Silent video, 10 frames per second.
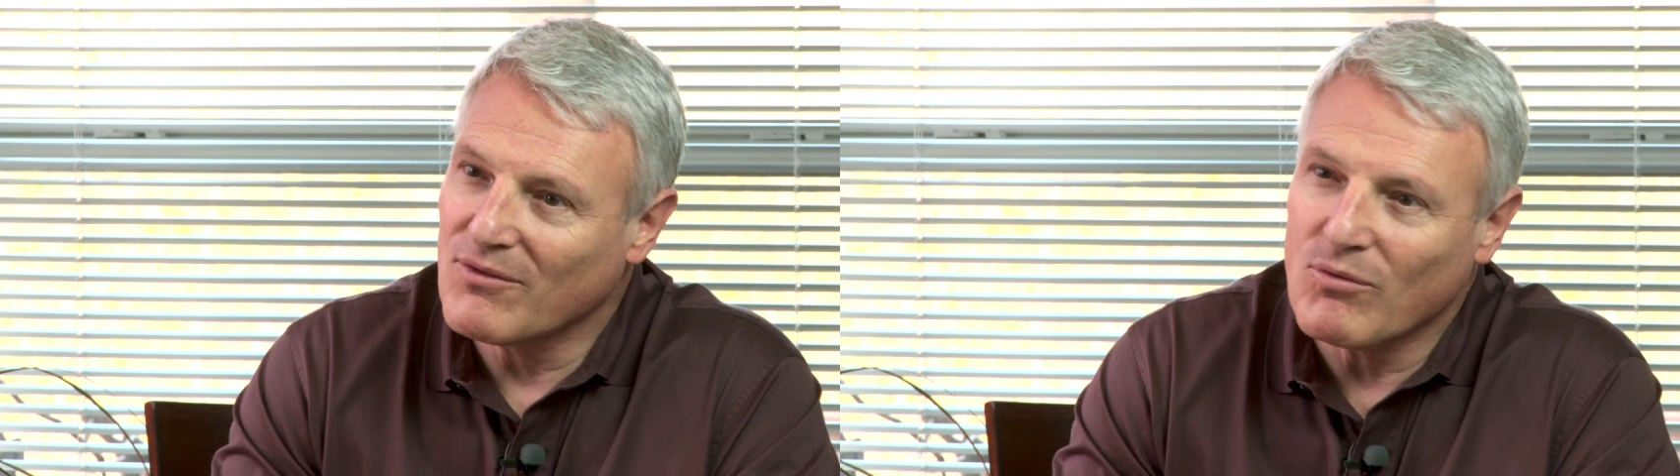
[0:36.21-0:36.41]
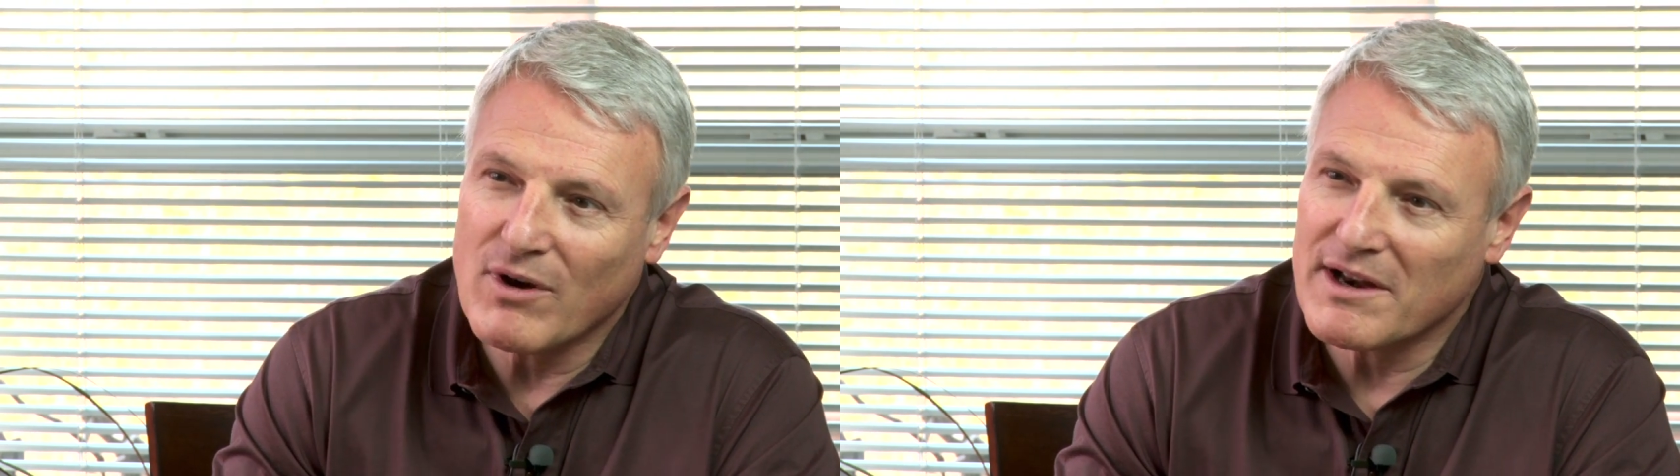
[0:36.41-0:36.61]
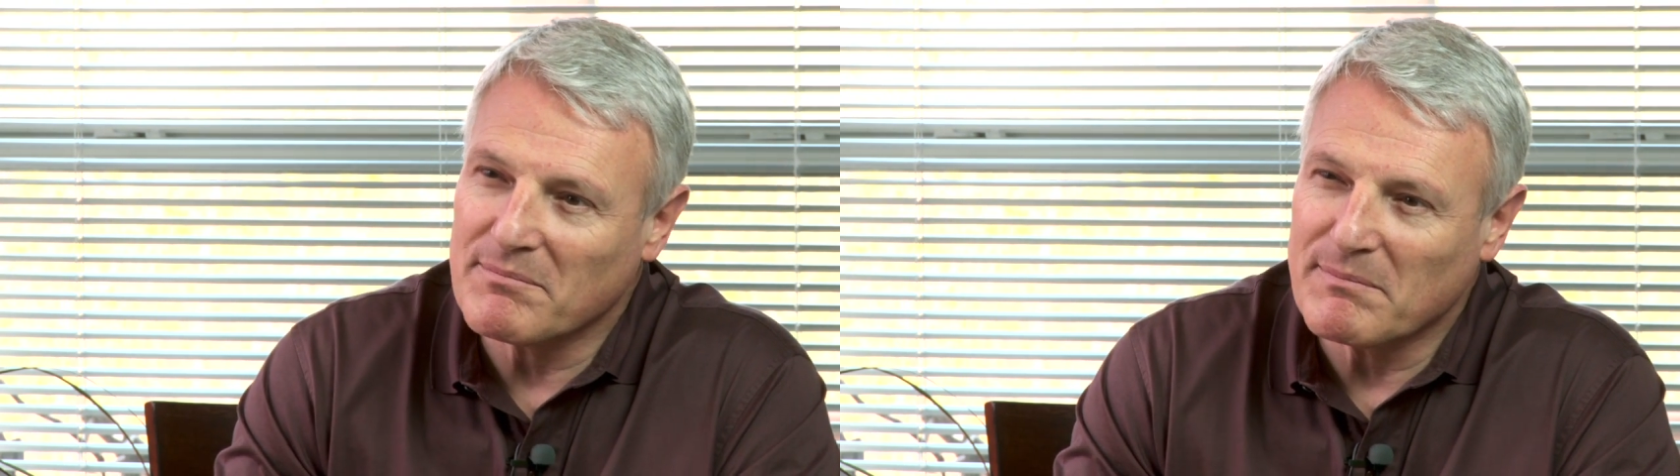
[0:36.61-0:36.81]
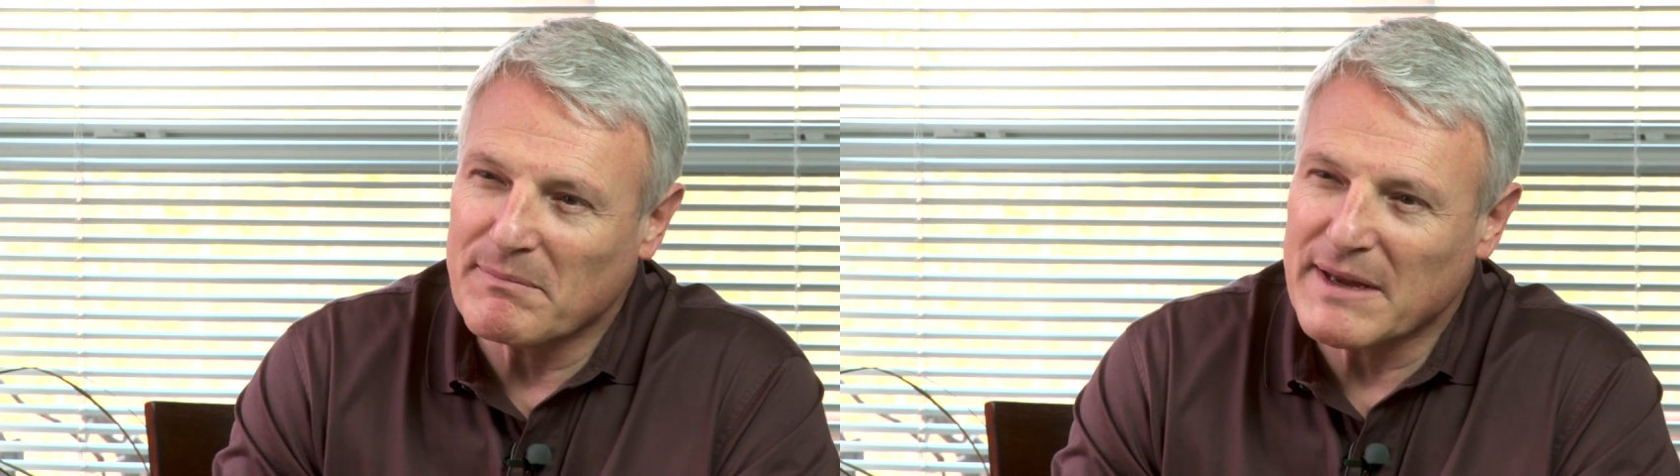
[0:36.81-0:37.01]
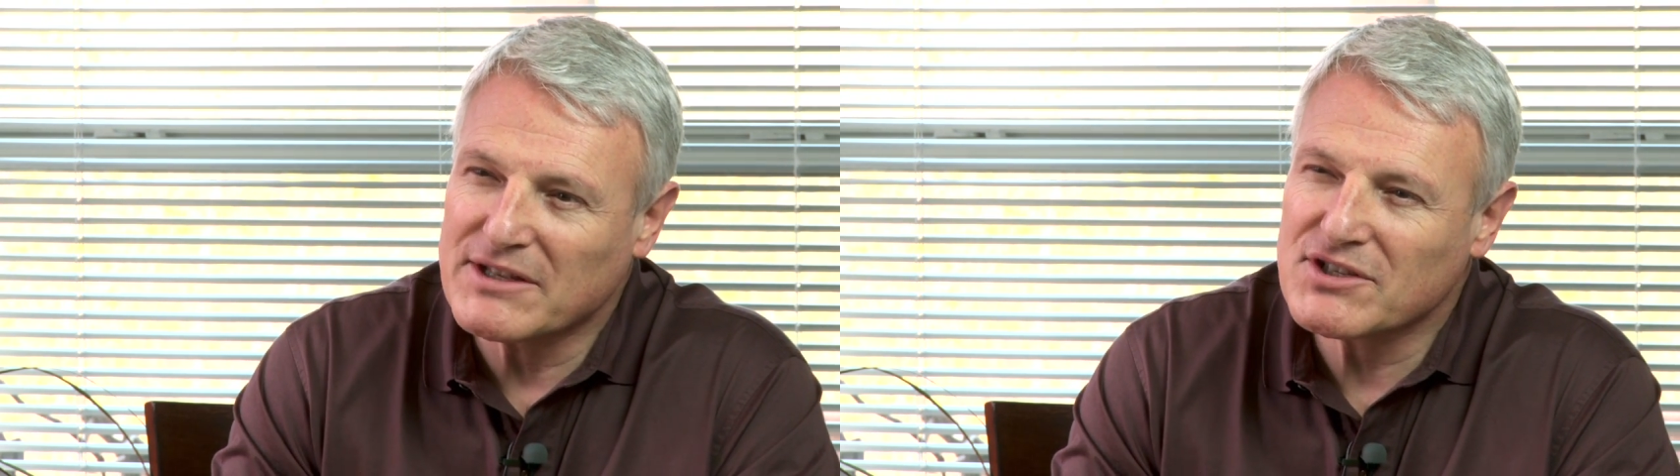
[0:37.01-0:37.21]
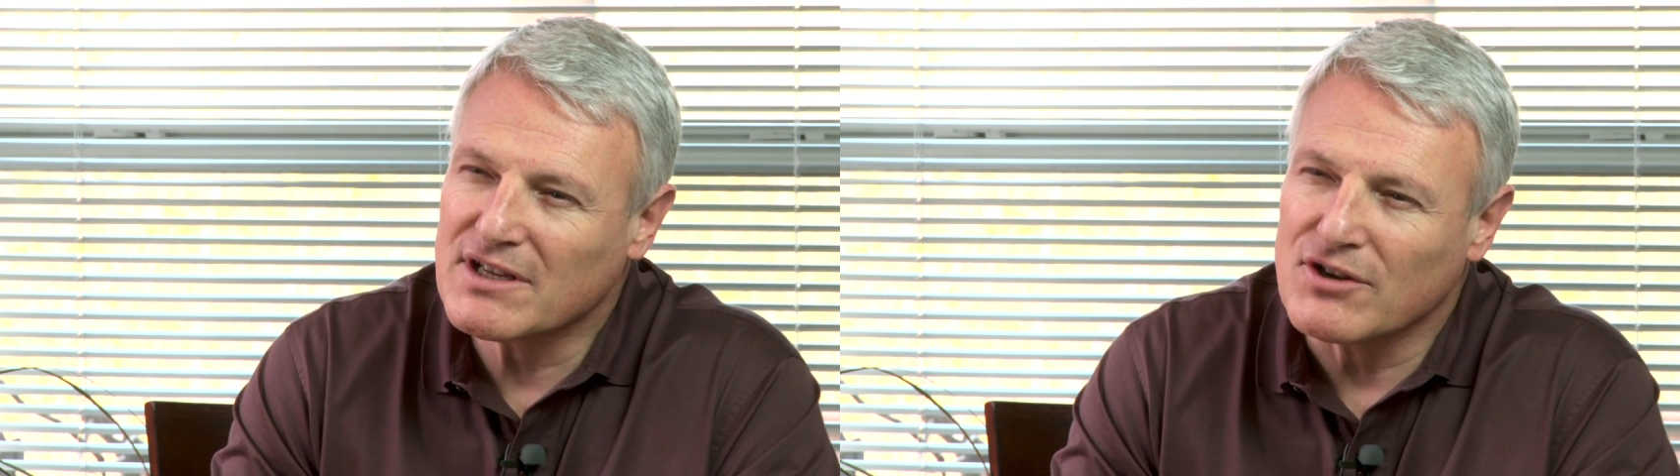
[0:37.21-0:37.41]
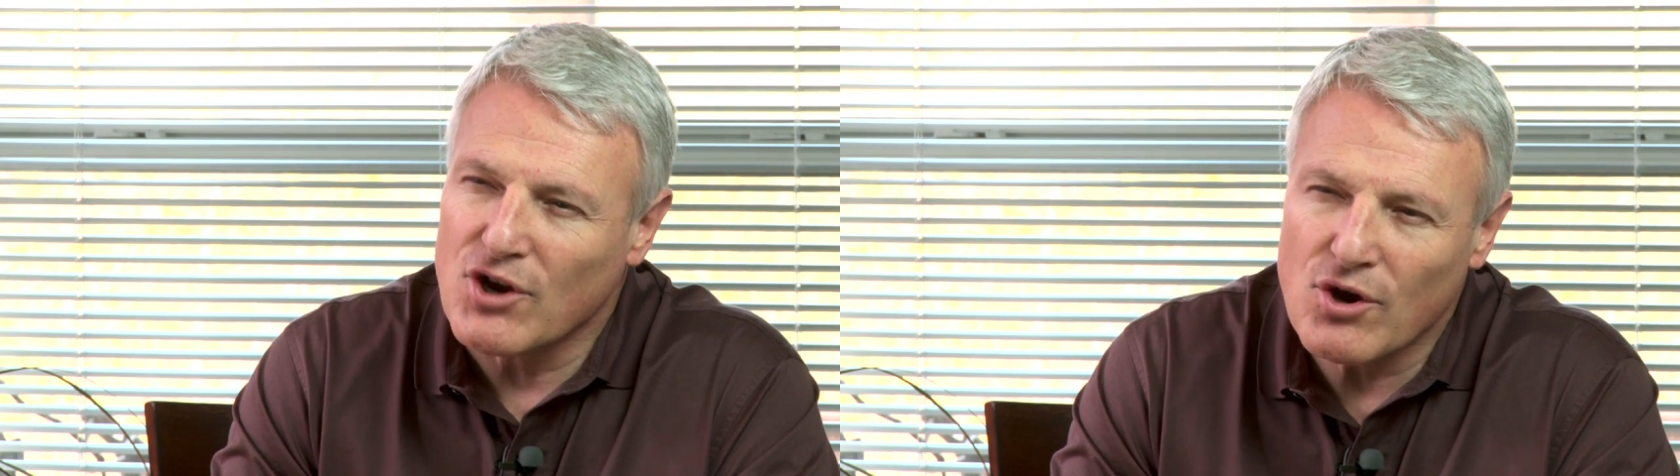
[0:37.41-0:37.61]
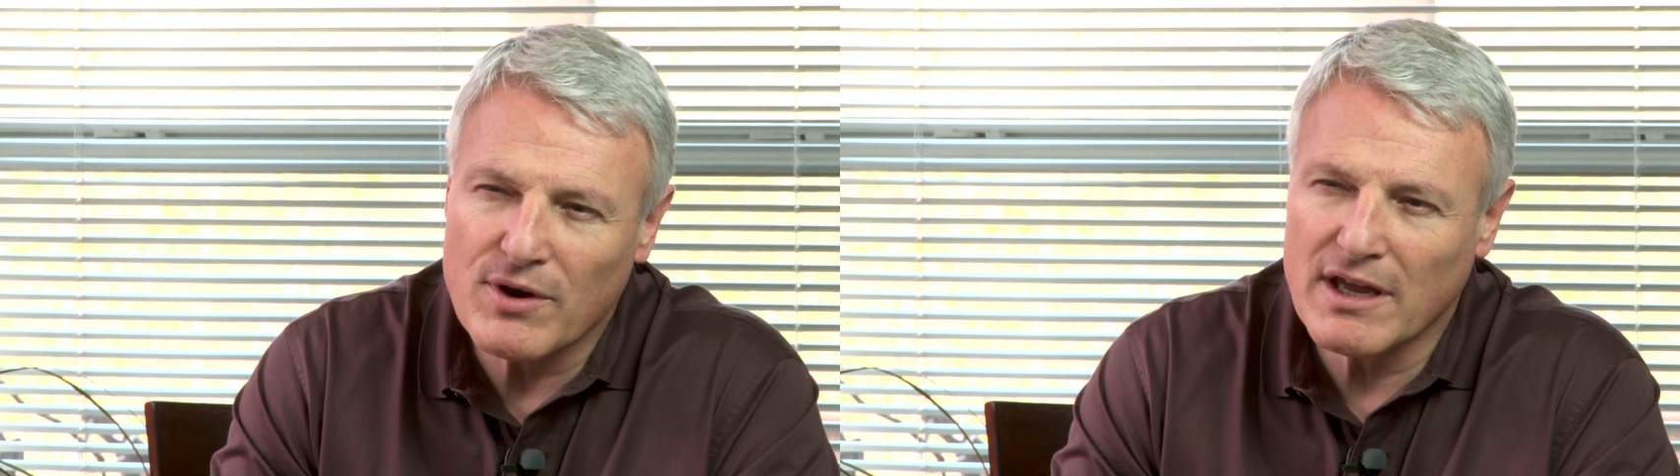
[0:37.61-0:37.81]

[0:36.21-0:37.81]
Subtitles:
what it means to know